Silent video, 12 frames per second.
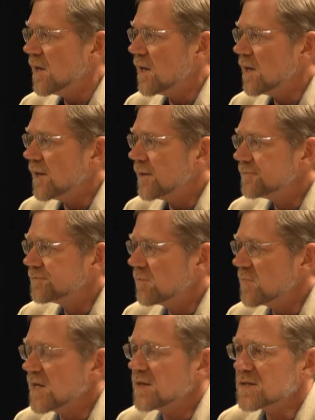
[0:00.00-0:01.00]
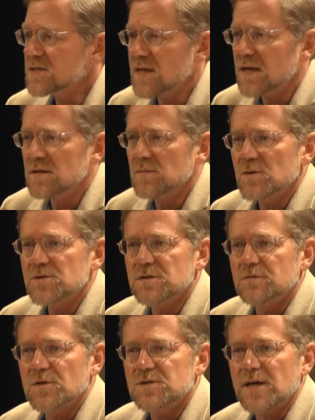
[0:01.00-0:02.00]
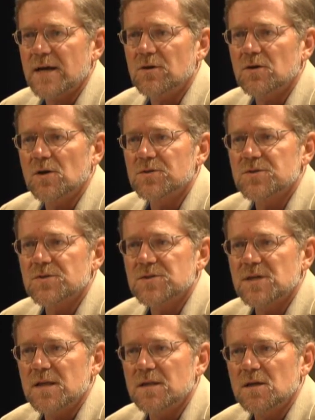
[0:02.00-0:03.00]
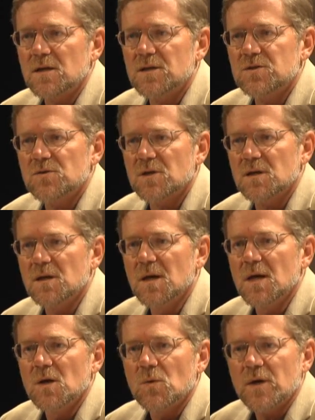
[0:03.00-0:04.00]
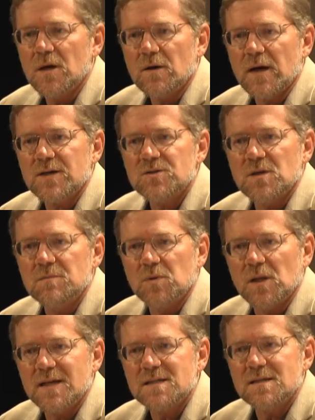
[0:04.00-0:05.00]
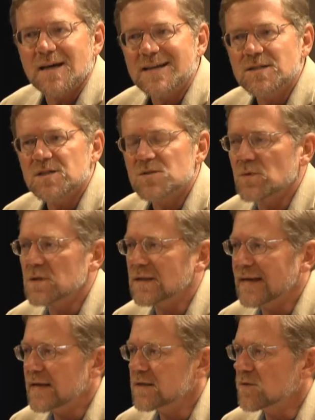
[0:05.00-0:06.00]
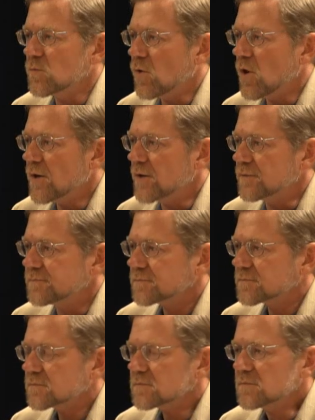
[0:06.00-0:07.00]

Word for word: Um, being the second most diverse agricultural state in the country, we are actually blessed not just with land and water,